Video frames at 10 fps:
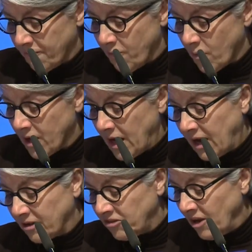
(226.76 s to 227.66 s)

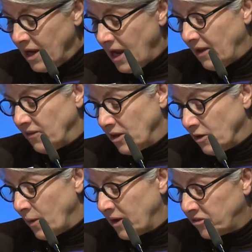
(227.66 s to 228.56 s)
Forecasts and the
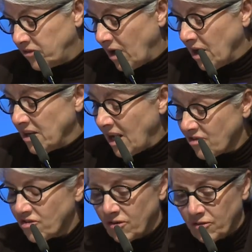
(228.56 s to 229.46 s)
U.S.
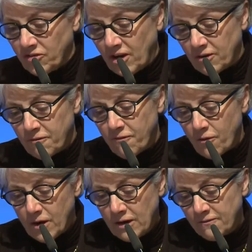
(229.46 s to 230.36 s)
National Center
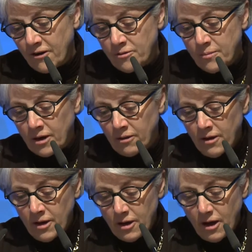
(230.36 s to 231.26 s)
for Environment
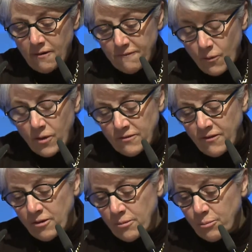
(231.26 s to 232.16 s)

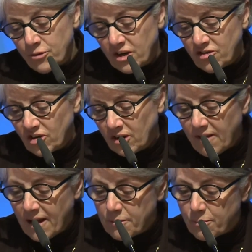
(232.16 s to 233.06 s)
Prediction,
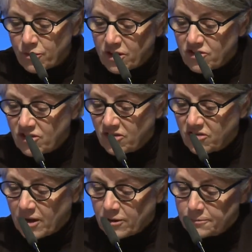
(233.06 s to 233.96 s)
Climate Prediction
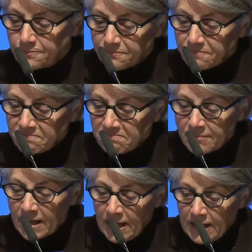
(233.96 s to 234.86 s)
Center.
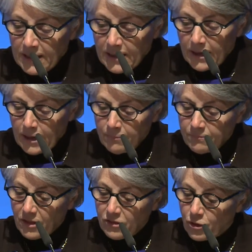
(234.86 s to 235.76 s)

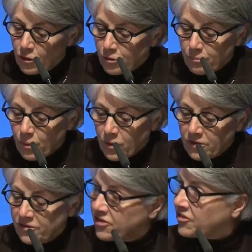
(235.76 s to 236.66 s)
The current
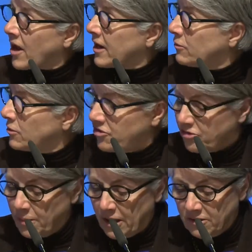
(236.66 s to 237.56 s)
portal design, which is
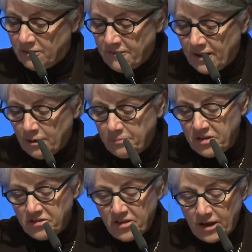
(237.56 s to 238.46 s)
being developed,
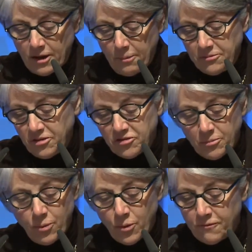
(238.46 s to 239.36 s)
is set up to
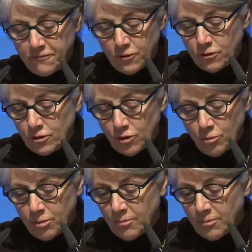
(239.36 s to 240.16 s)
support full global